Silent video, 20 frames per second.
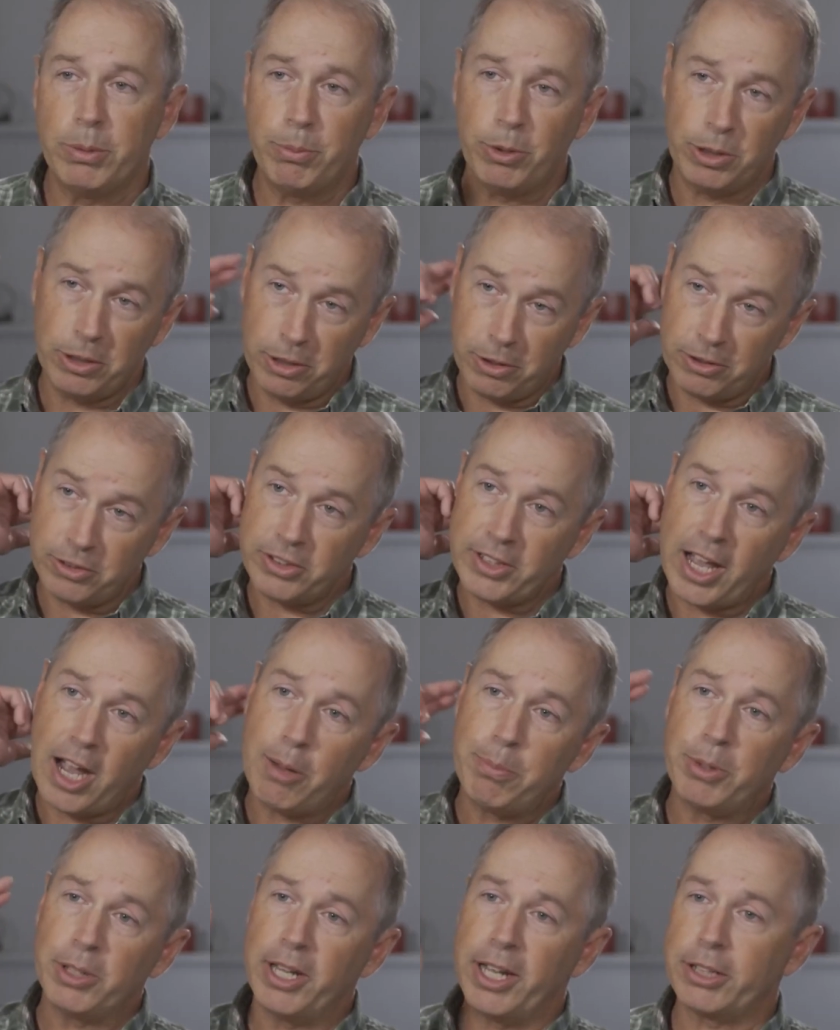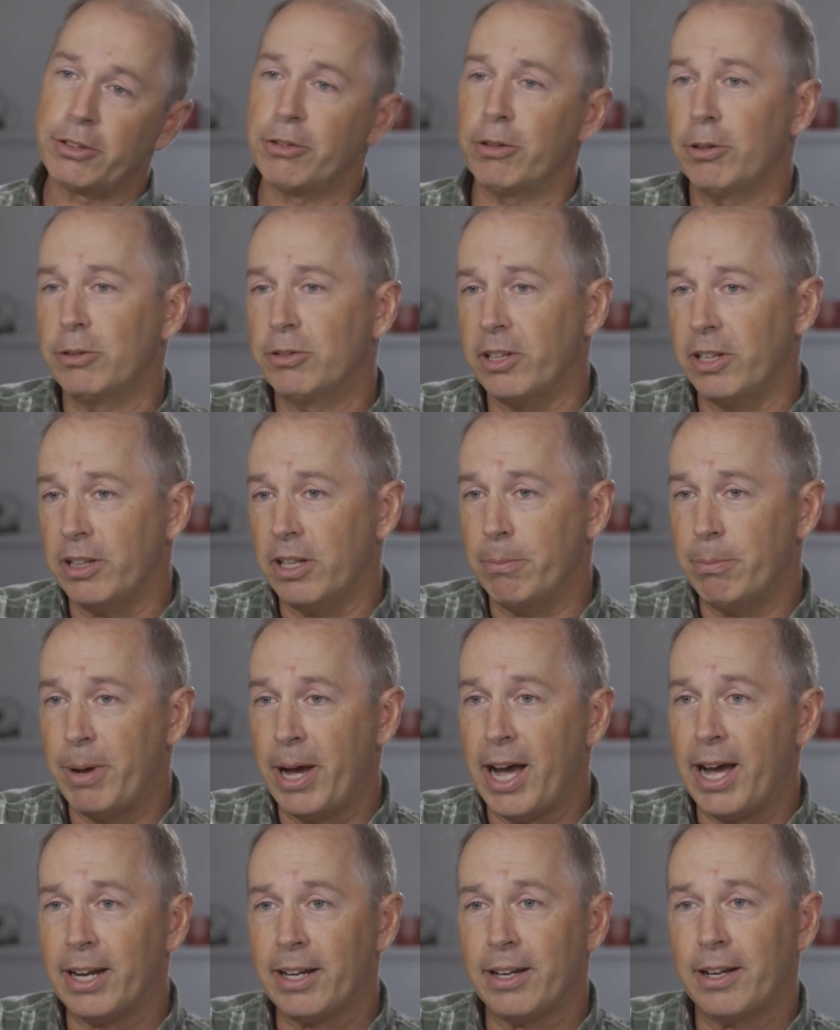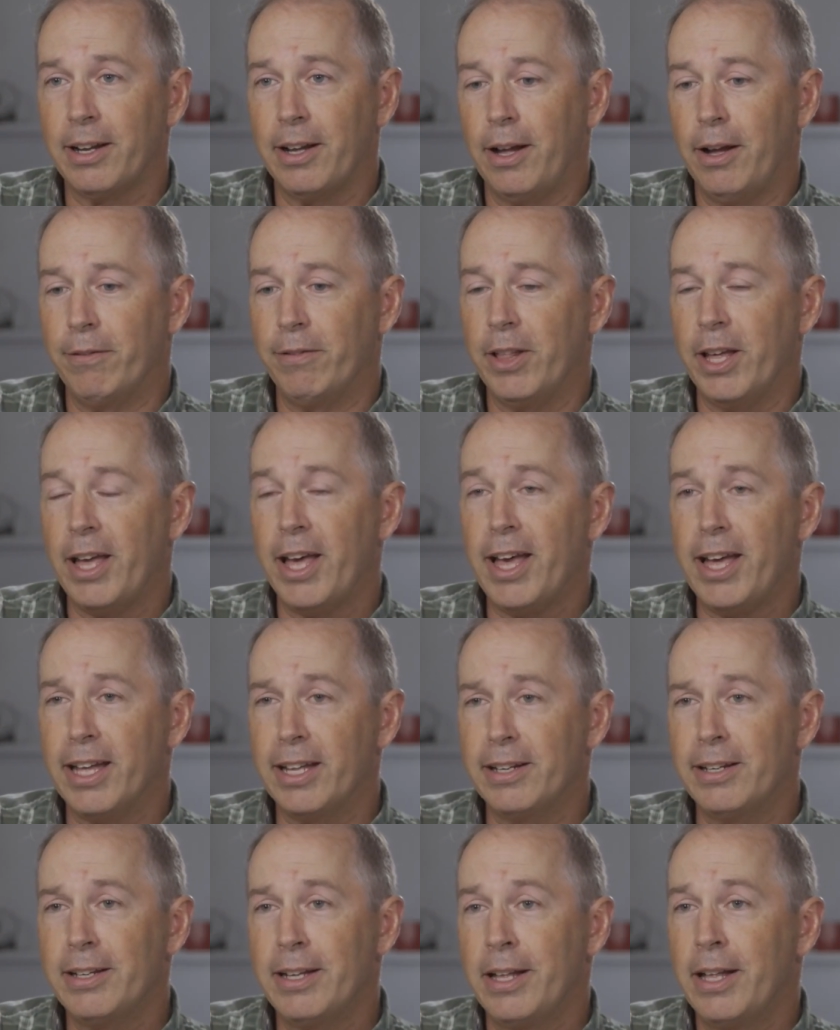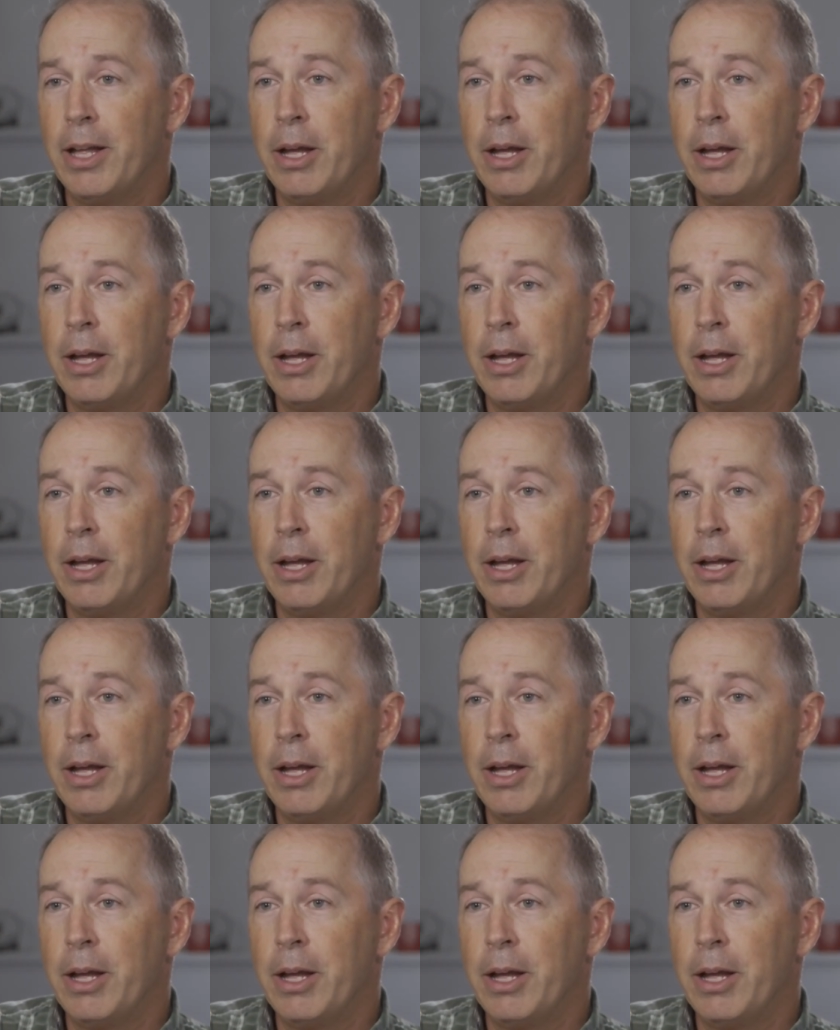We put little scalp electrodes on the back of the head,